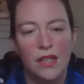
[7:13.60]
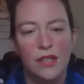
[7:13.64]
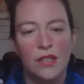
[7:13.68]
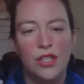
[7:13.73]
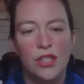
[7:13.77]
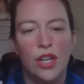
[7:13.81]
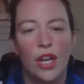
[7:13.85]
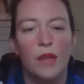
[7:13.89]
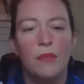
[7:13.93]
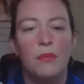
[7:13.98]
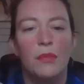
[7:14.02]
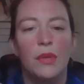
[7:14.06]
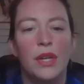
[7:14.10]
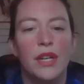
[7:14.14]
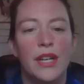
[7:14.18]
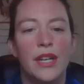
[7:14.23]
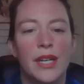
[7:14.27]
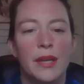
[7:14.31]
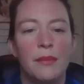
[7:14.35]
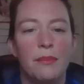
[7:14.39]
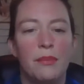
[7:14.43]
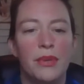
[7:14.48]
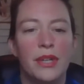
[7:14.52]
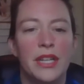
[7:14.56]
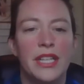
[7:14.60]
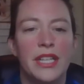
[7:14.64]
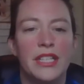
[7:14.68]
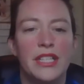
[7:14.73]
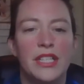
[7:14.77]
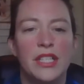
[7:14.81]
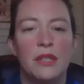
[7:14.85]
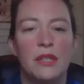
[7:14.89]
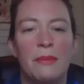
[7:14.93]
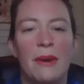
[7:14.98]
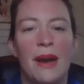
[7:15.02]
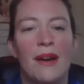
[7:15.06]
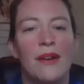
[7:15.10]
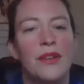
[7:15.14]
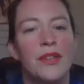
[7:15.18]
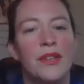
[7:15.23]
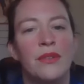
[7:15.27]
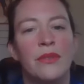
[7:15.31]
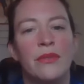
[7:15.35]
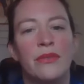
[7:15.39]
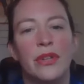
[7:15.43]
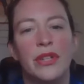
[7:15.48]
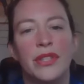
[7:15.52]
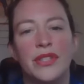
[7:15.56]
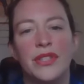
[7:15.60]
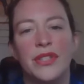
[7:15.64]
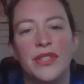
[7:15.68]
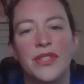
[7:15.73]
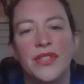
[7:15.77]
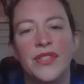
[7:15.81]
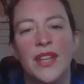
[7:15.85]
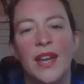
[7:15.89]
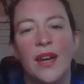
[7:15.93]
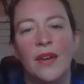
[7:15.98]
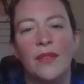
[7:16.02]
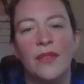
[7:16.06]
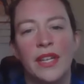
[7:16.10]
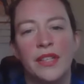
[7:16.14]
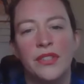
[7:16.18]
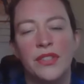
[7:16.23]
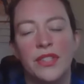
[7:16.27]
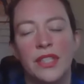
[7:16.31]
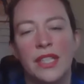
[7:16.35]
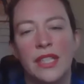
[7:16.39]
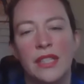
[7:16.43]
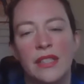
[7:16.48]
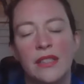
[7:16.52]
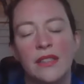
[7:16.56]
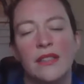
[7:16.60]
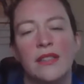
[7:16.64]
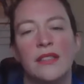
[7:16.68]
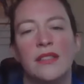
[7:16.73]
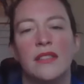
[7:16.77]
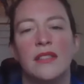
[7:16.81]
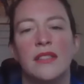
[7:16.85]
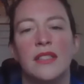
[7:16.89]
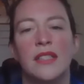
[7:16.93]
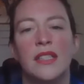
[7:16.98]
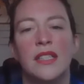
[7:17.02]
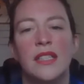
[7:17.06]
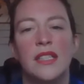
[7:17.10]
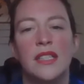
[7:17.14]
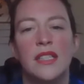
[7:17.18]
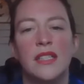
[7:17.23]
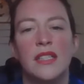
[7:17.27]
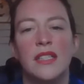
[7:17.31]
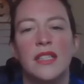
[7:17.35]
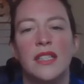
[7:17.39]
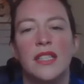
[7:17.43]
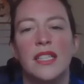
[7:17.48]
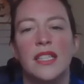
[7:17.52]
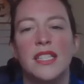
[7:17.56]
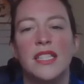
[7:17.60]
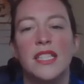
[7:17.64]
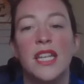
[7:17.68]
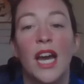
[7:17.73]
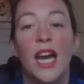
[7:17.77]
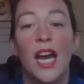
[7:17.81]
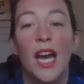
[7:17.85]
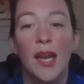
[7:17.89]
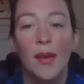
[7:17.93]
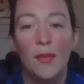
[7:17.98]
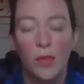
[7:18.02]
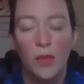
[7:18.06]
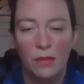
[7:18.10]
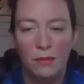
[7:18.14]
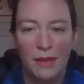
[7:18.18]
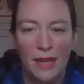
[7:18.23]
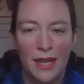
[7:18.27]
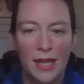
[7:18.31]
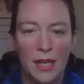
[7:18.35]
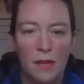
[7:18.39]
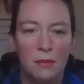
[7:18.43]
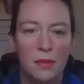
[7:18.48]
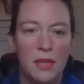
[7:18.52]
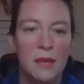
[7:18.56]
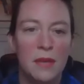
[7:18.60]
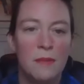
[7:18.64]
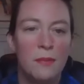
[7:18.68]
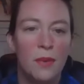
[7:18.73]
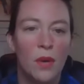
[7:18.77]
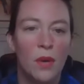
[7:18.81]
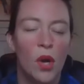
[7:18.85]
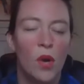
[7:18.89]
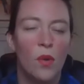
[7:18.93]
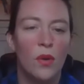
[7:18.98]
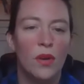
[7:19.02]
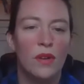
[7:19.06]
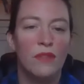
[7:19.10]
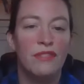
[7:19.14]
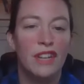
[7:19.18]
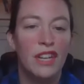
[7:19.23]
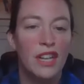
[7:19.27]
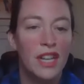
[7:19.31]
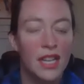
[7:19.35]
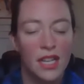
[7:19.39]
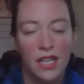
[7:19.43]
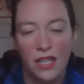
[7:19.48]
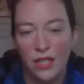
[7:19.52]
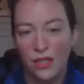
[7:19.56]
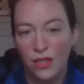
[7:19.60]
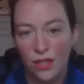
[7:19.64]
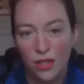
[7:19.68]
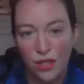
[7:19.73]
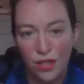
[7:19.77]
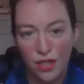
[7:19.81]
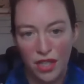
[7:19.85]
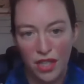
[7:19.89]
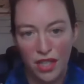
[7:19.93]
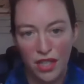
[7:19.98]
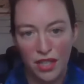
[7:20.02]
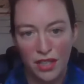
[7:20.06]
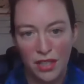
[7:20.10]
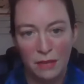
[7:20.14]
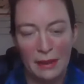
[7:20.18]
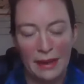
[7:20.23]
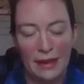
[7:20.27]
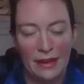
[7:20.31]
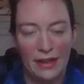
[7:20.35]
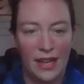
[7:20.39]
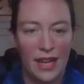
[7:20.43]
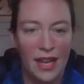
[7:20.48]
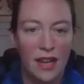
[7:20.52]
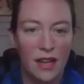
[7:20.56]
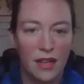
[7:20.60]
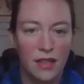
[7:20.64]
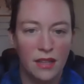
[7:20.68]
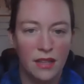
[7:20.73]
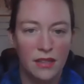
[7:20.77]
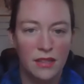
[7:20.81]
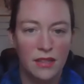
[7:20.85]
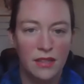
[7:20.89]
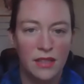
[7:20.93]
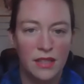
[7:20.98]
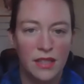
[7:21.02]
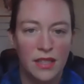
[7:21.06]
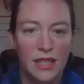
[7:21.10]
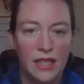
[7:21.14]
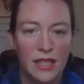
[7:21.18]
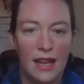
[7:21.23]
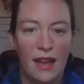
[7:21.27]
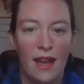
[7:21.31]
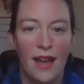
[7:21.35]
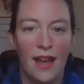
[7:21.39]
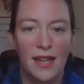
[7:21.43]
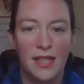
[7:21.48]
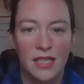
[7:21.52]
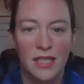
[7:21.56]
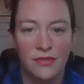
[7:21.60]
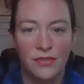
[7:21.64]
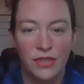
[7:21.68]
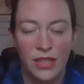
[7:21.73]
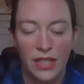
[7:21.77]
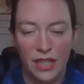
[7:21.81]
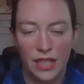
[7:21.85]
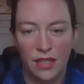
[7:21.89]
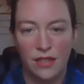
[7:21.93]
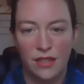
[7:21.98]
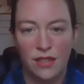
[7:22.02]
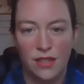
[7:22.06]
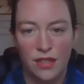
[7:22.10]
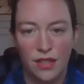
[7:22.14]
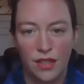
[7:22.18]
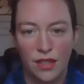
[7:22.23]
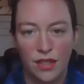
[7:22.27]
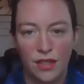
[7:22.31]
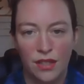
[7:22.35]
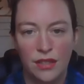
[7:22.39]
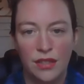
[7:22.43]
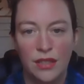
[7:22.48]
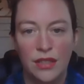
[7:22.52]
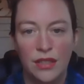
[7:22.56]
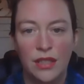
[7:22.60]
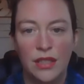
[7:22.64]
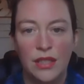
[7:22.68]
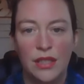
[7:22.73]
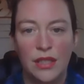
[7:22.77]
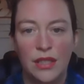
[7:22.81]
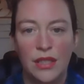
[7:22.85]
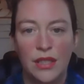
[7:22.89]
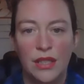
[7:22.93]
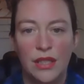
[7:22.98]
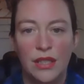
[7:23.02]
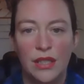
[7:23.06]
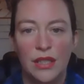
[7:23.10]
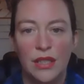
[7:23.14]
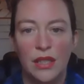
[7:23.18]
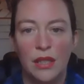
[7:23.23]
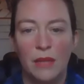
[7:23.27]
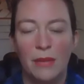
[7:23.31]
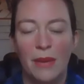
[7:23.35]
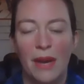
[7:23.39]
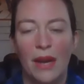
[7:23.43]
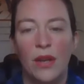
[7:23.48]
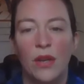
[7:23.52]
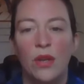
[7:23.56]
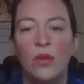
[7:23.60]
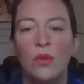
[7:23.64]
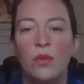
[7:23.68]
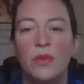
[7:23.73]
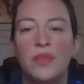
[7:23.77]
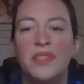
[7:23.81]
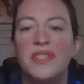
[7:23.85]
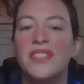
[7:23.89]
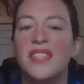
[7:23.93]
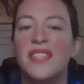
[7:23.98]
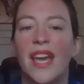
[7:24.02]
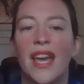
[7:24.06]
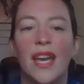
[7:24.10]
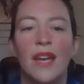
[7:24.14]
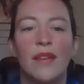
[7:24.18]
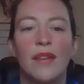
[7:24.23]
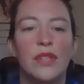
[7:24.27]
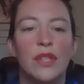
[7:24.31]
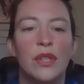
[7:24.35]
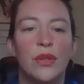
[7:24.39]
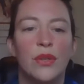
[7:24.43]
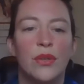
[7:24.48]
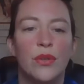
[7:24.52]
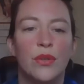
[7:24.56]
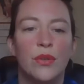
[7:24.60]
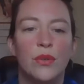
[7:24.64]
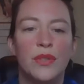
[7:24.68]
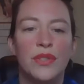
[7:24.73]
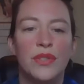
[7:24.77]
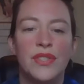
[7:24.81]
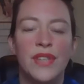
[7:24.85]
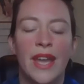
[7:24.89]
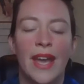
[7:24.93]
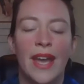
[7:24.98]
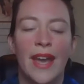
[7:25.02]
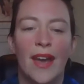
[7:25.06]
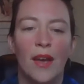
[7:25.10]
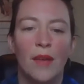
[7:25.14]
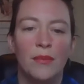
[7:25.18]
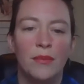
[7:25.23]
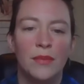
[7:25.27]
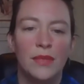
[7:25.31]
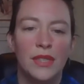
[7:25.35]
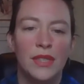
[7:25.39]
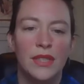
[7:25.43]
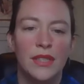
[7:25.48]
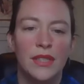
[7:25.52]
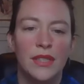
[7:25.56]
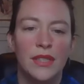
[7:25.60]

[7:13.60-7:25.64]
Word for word: John Murray preached about universal salvation in a time when many people were very concerned about hell, actively concerned about who was saved and who was damned.